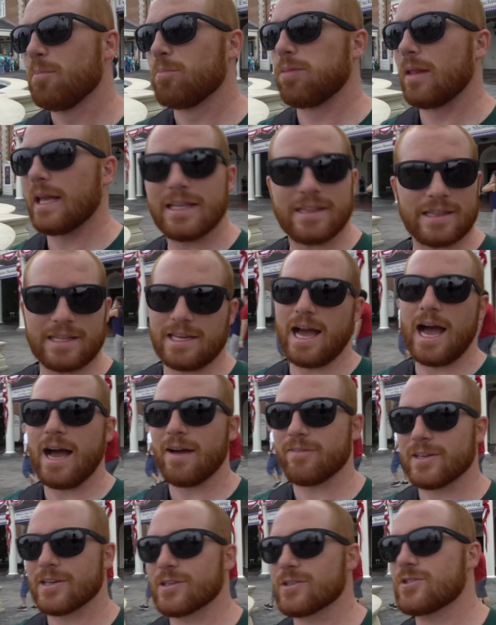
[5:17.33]
blatantly
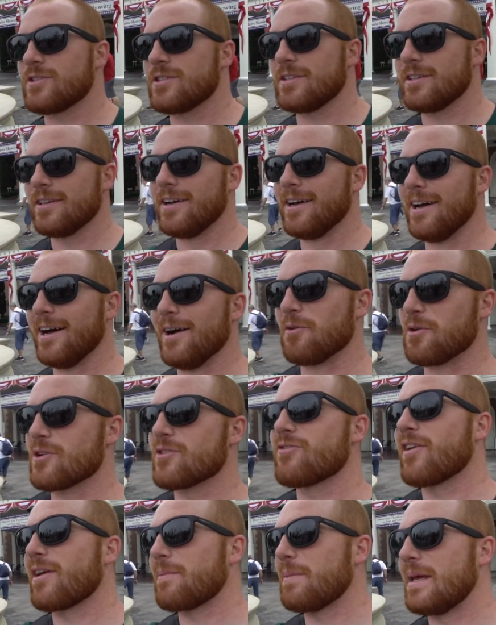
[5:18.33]
obvious with
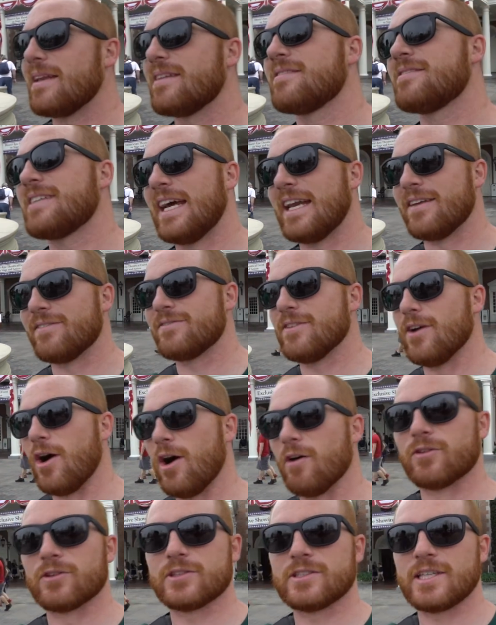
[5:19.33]
Figment kind of
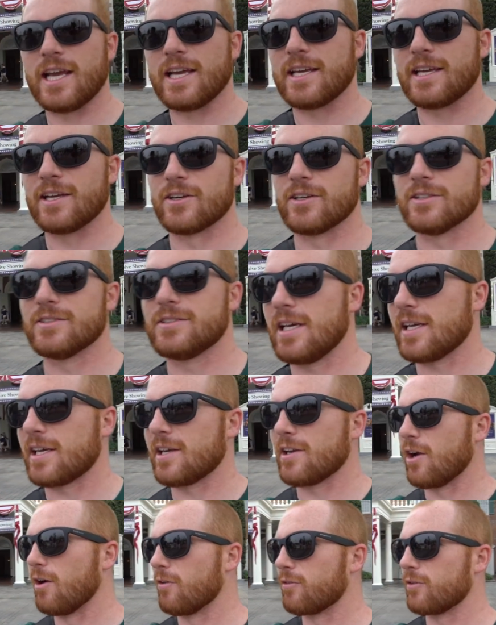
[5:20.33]
overtaking or
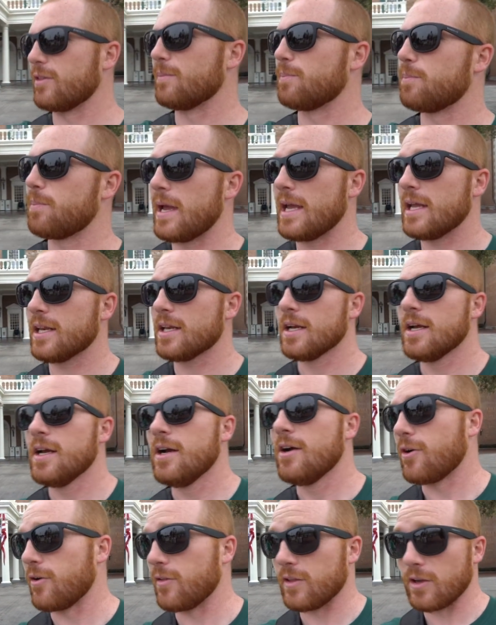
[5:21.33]
taking over the paint
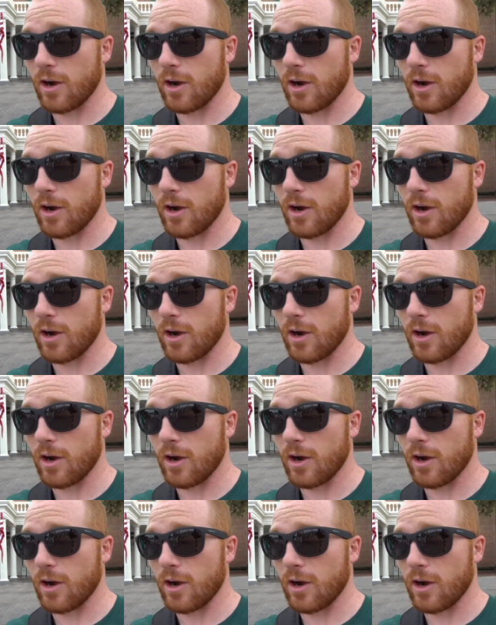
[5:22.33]
or the